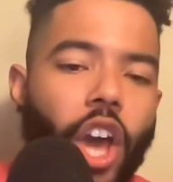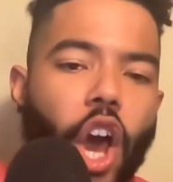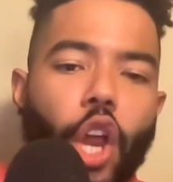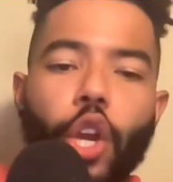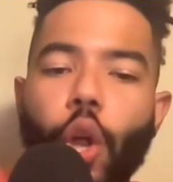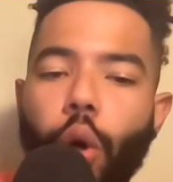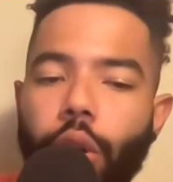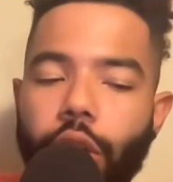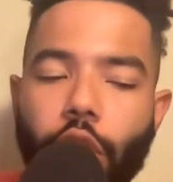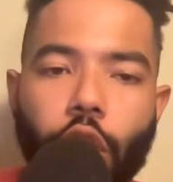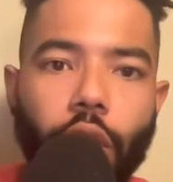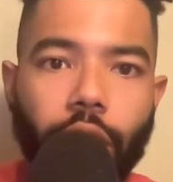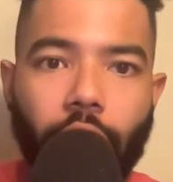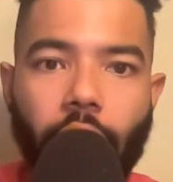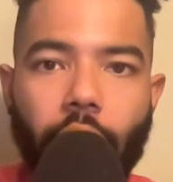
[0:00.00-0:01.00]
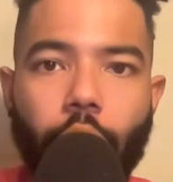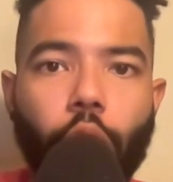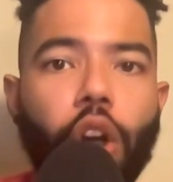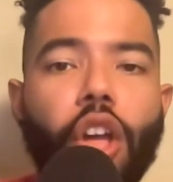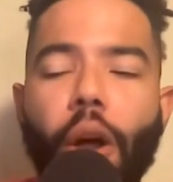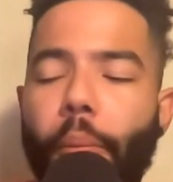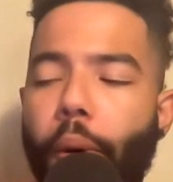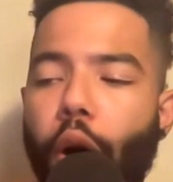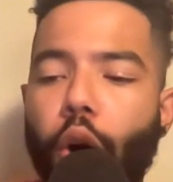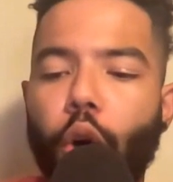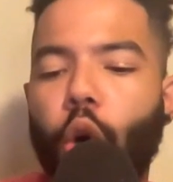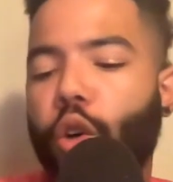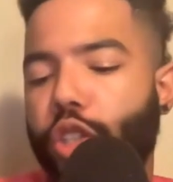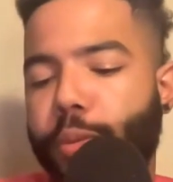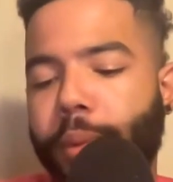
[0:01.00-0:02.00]
Nolan Arenado and Paul
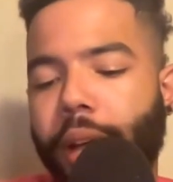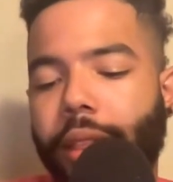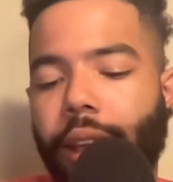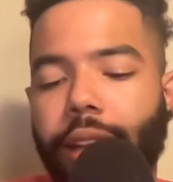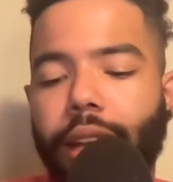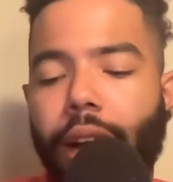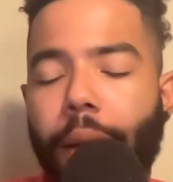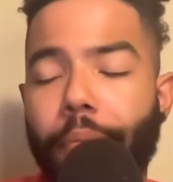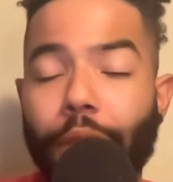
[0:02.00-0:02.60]
Goldschmidt at that time.